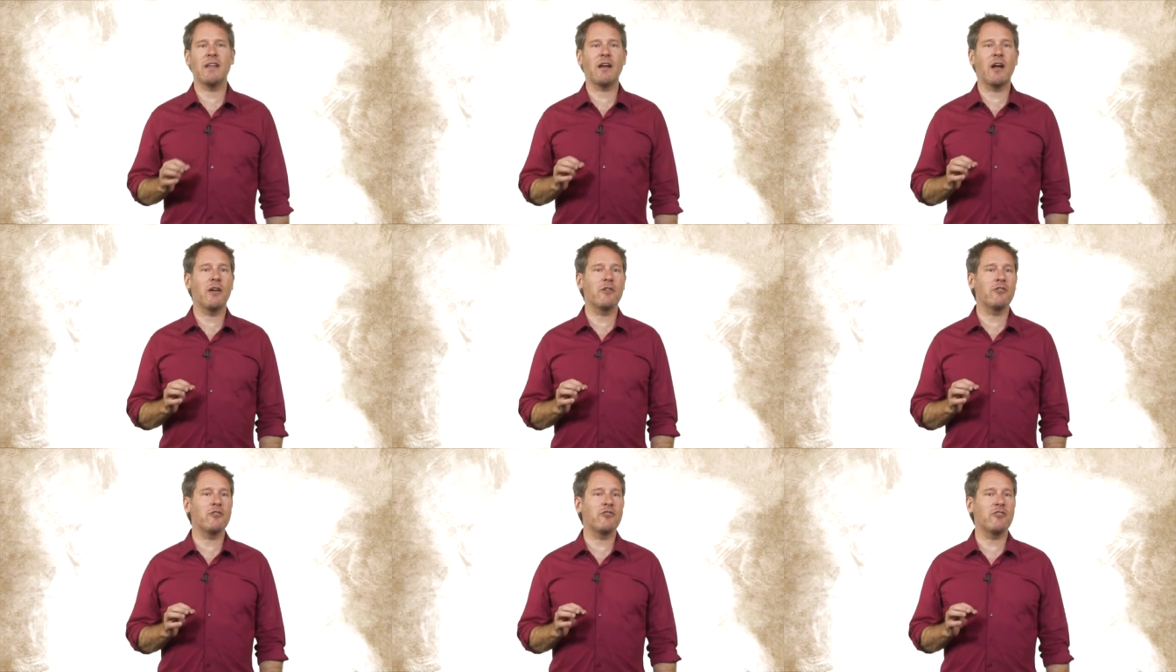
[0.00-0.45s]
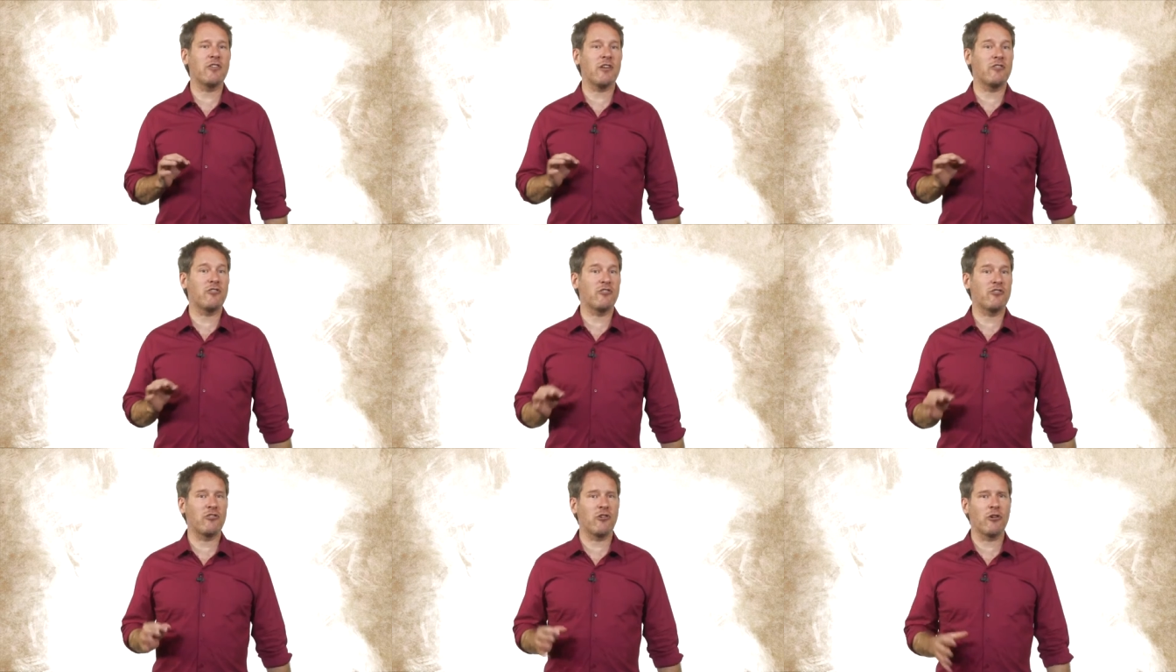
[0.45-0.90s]
that under
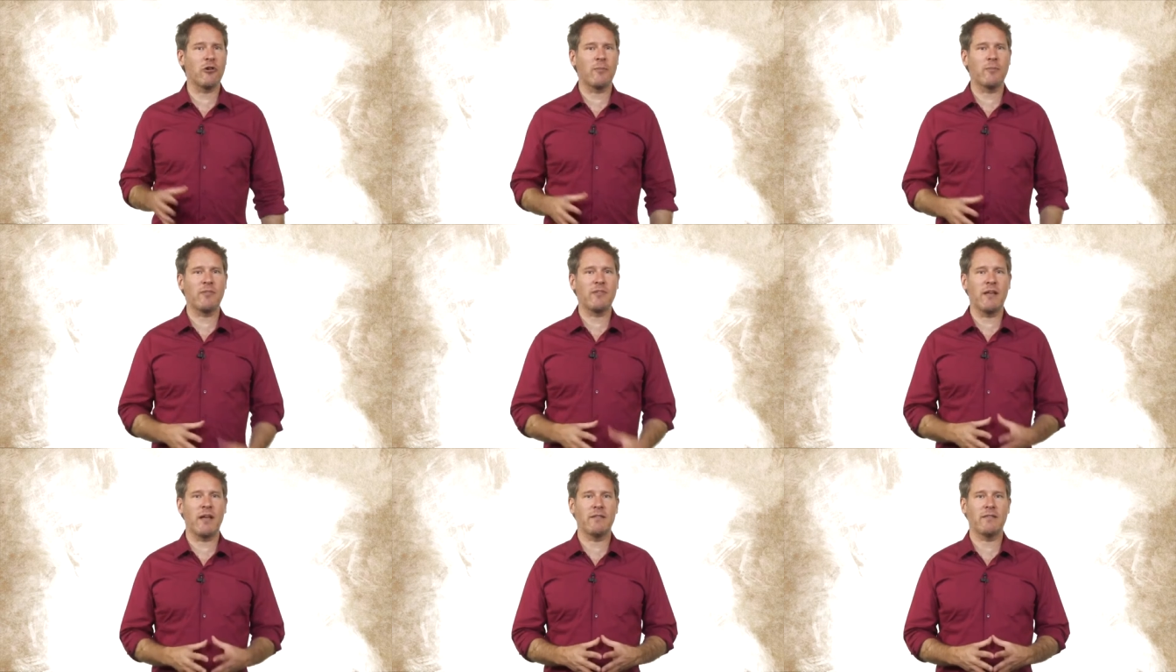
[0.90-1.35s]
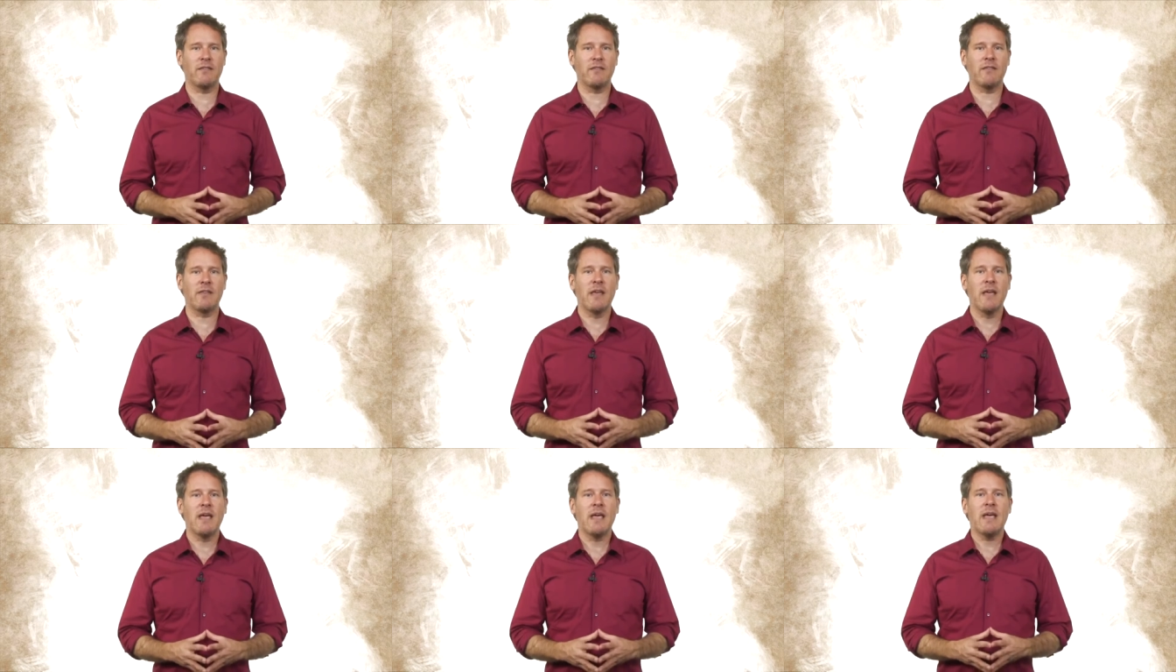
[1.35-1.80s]
such
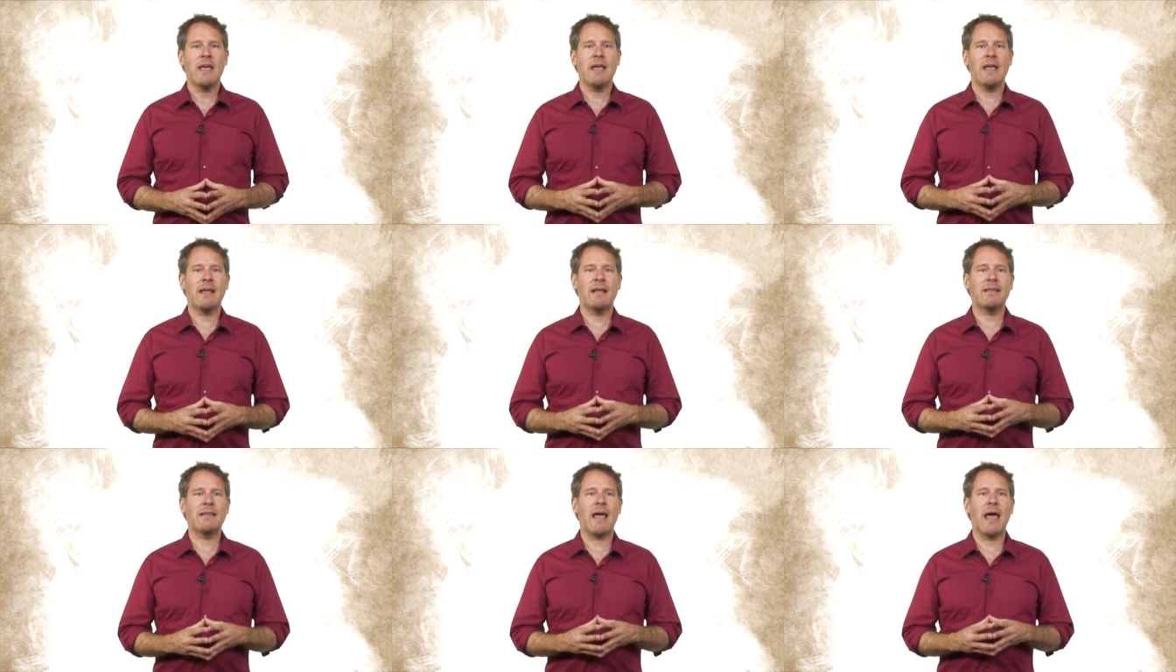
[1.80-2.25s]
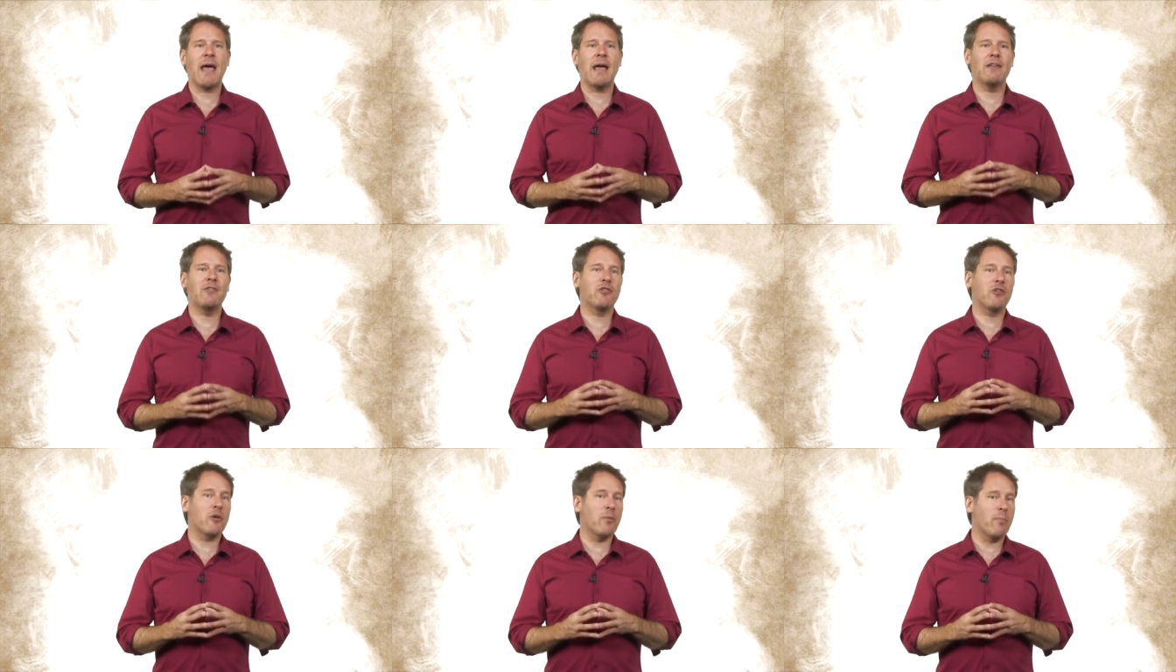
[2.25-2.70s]
circumstances he has
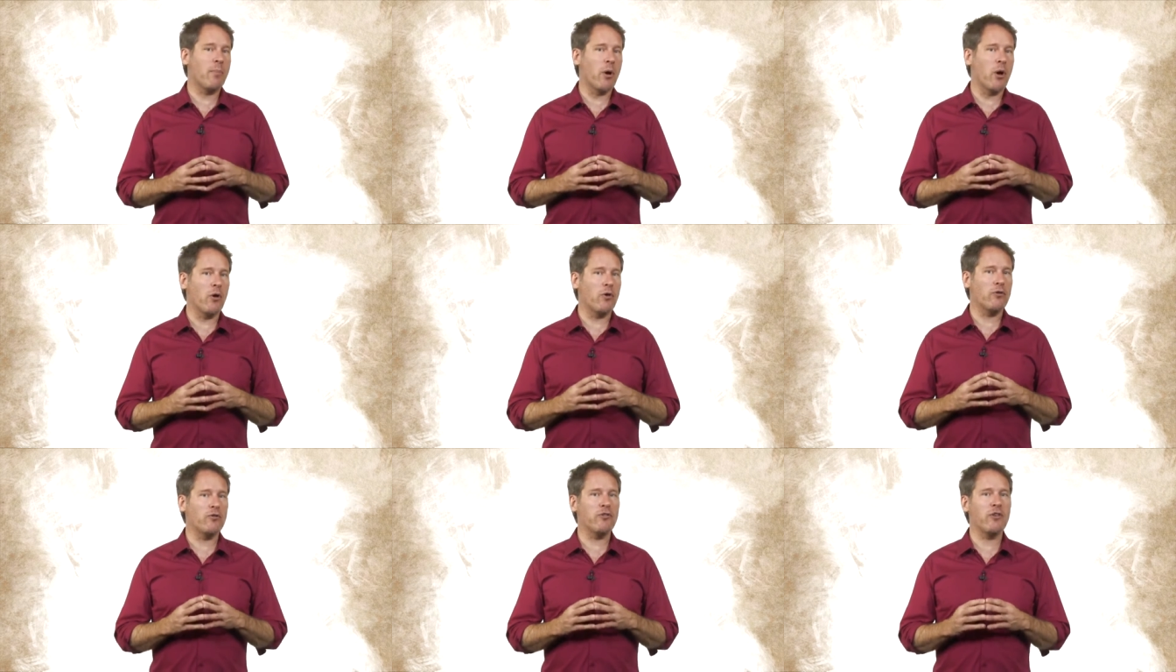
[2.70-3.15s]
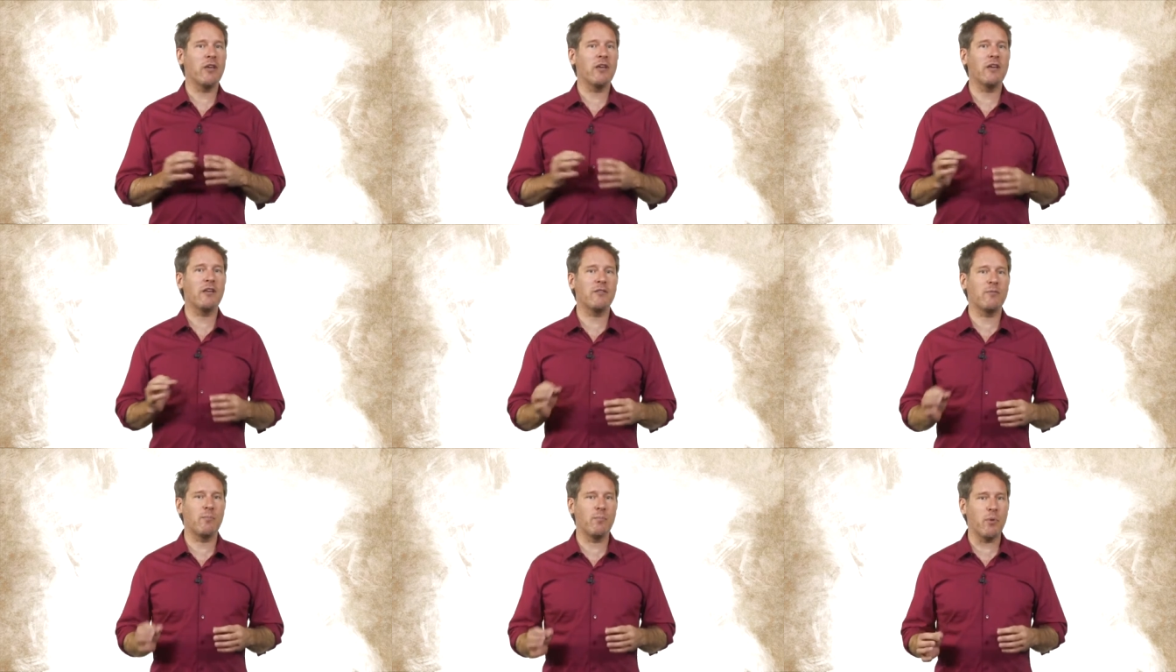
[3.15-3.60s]
had to compose
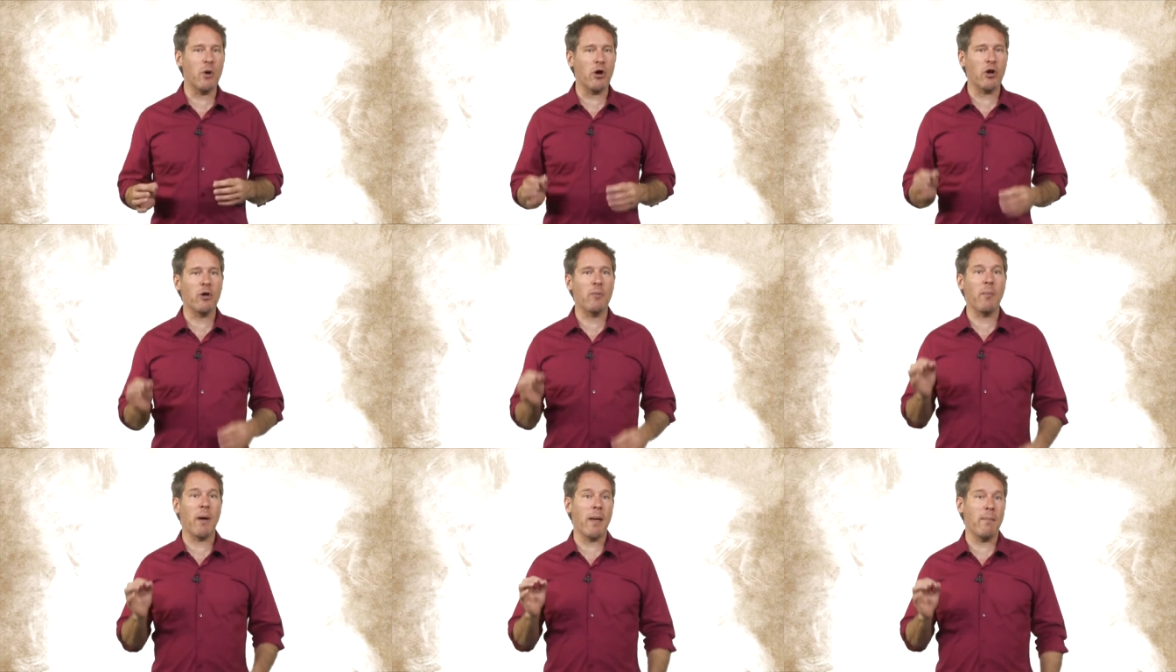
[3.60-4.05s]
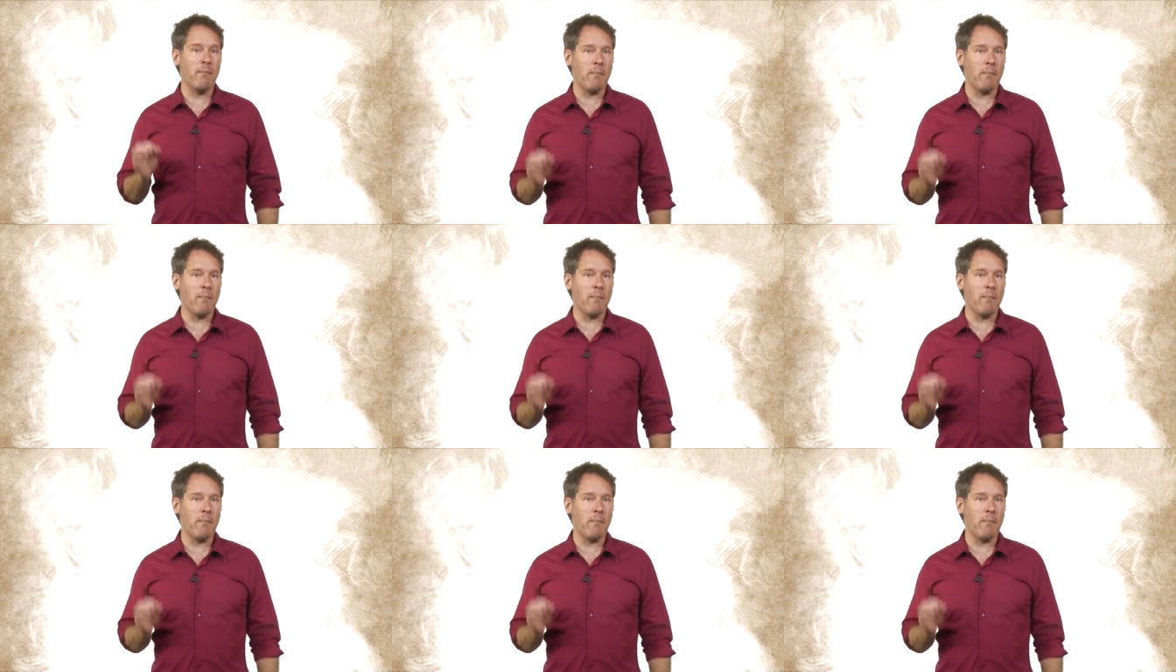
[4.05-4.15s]
his book by